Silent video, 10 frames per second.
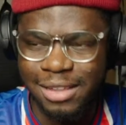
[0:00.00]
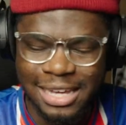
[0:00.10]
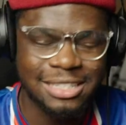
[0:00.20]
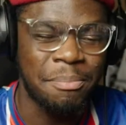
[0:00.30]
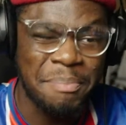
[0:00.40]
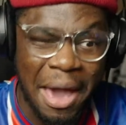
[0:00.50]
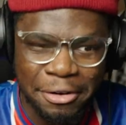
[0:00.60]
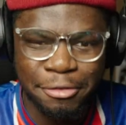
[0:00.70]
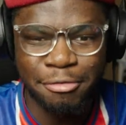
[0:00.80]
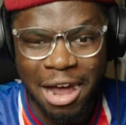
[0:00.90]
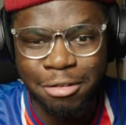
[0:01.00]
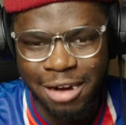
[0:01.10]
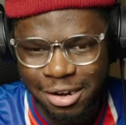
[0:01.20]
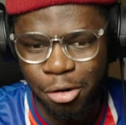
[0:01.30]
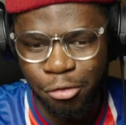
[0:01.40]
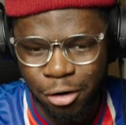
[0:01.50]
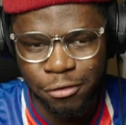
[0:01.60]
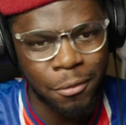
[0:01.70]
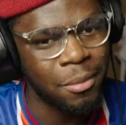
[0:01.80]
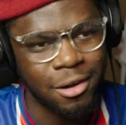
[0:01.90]
like is a better round-rounder overall
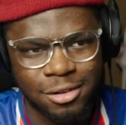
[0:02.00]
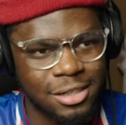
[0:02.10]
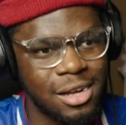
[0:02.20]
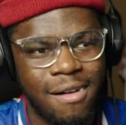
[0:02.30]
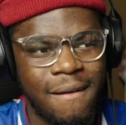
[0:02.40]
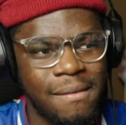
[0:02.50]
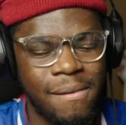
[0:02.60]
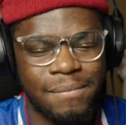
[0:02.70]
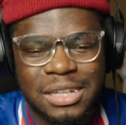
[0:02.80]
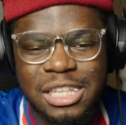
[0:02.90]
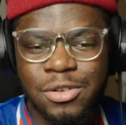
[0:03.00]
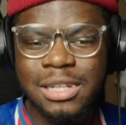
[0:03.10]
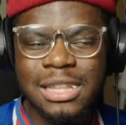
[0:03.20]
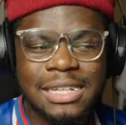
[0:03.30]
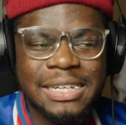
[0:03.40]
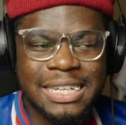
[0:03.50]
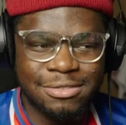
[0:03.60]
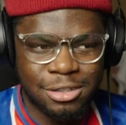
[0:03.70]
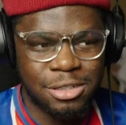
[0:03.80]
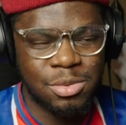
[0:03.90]
footballer. Like the only thing you can
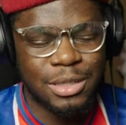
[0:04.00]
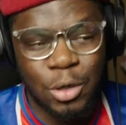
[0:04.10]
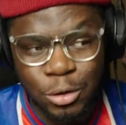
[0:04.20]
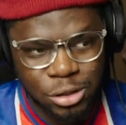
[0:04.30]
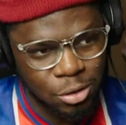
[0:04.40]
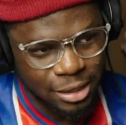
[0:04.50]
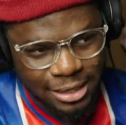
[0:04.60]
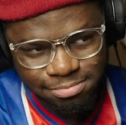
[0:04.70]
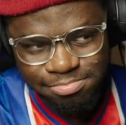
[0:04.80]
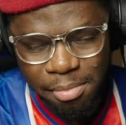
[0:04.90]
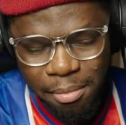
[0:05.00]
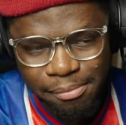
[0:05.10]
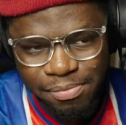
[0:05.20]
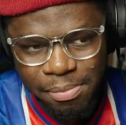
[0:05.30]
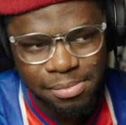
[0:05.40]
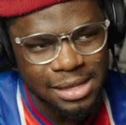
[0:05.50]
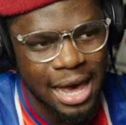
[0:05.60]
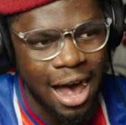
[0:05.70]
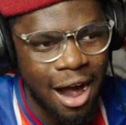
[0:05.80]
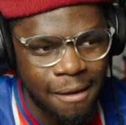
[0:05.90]
give Ronaldo is what, goal scoring,
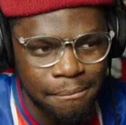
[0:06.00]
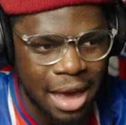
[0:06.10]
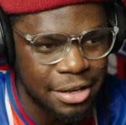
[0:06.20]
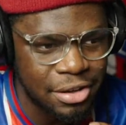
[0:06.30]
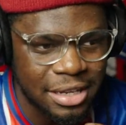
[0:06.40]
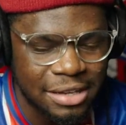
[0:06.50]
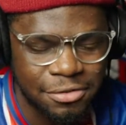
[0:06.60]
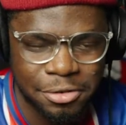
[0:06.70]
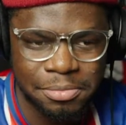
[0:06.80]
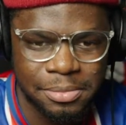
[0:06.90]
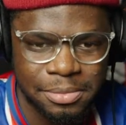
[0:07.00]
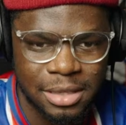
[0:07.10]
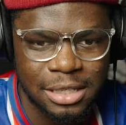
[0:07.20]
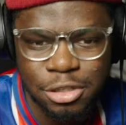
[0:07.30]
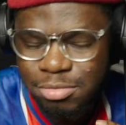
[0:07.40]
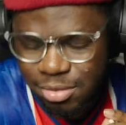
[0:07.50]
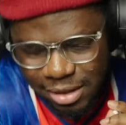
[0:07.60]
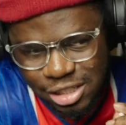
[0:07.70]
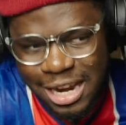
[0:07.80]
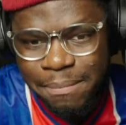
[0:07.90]
and you can give him in terms
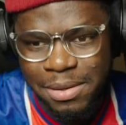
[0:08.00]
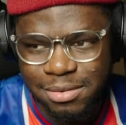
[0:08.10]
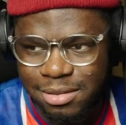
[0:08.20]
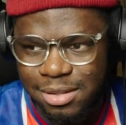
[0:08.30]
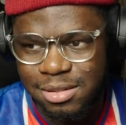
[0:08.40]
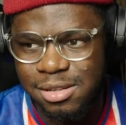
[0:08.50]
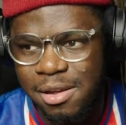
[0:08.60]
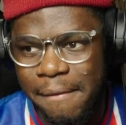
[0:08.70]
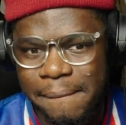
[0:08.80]
of like Champions Leagues.